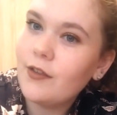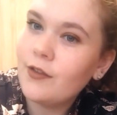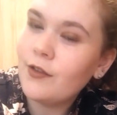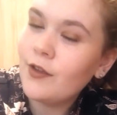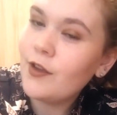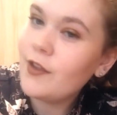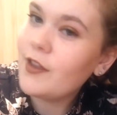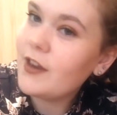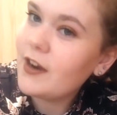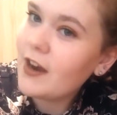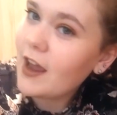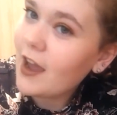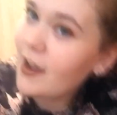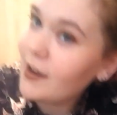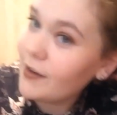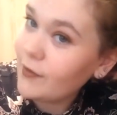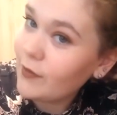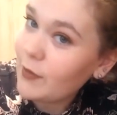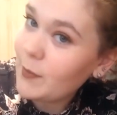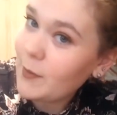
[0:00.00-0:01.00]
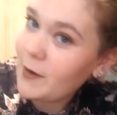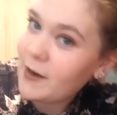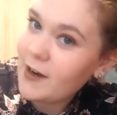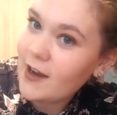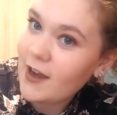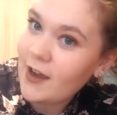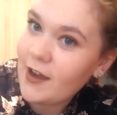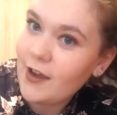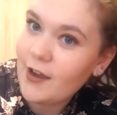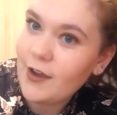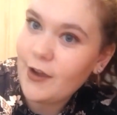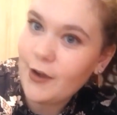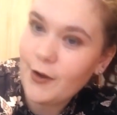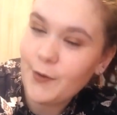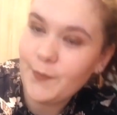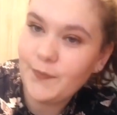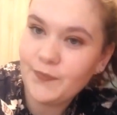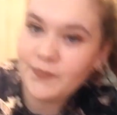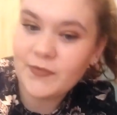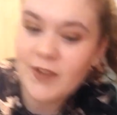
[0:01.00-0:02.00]
So then, hi everybody,
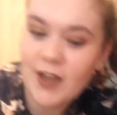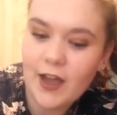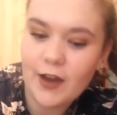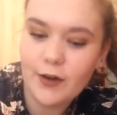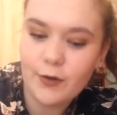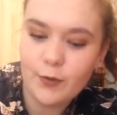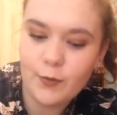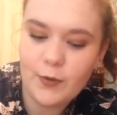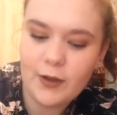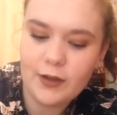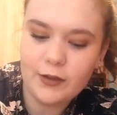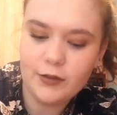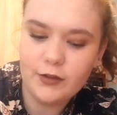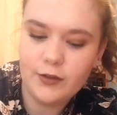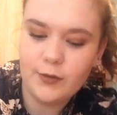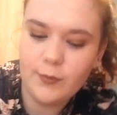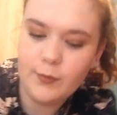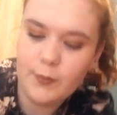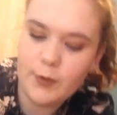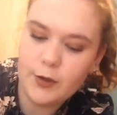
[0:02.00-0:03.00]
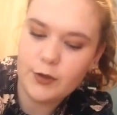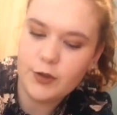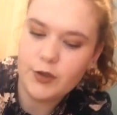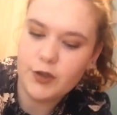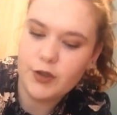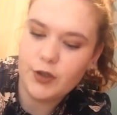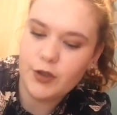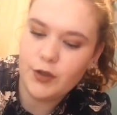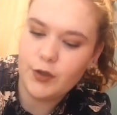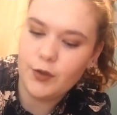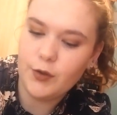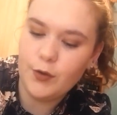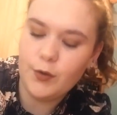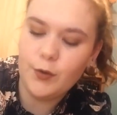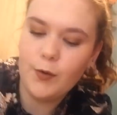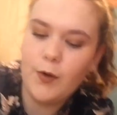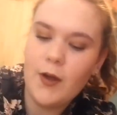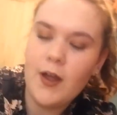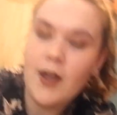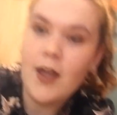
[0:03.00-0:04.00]
and welcome
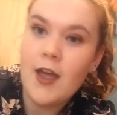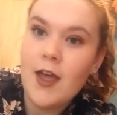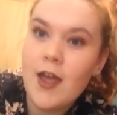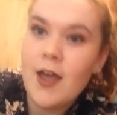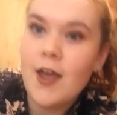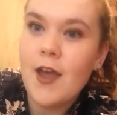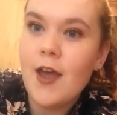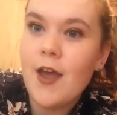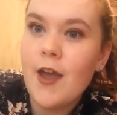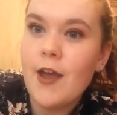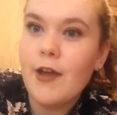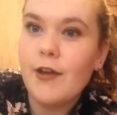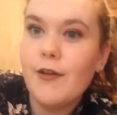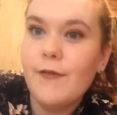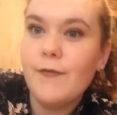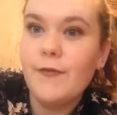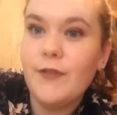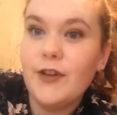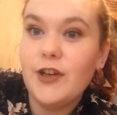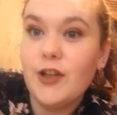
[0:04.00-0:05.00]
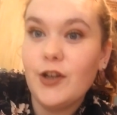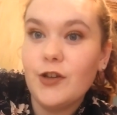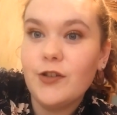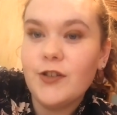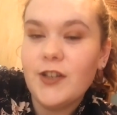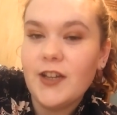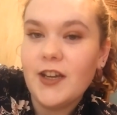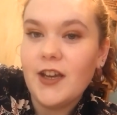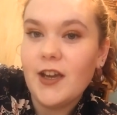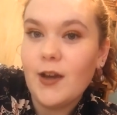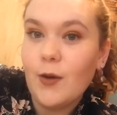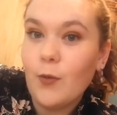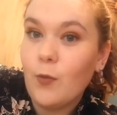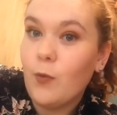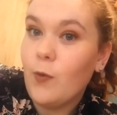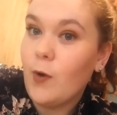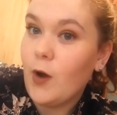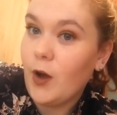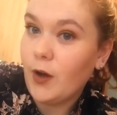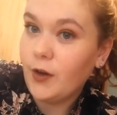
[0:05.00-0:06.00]
to video day
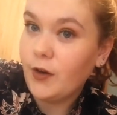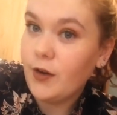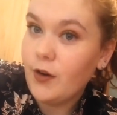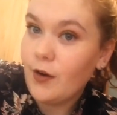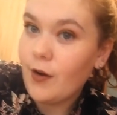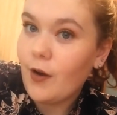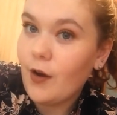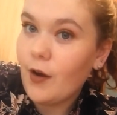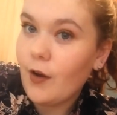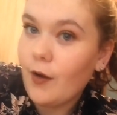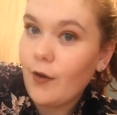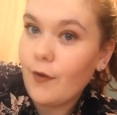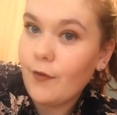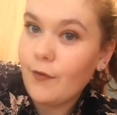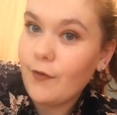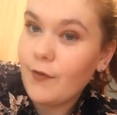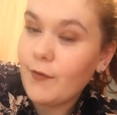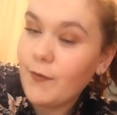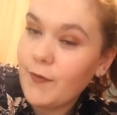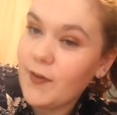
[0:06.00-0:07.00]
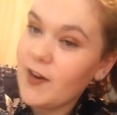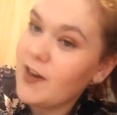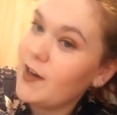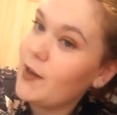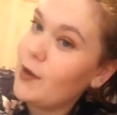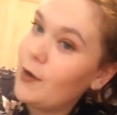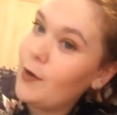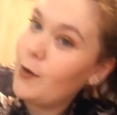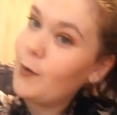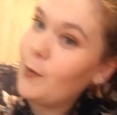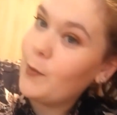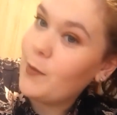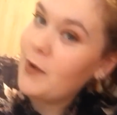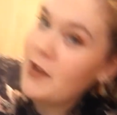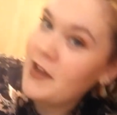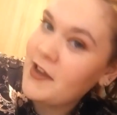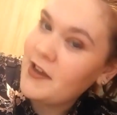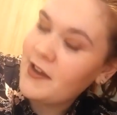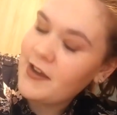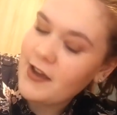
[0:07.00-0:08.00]
one of video
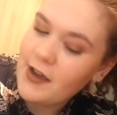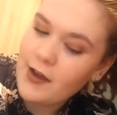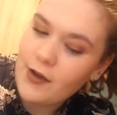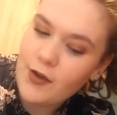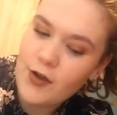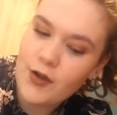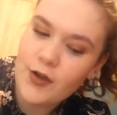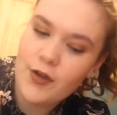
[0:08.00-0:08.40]
week.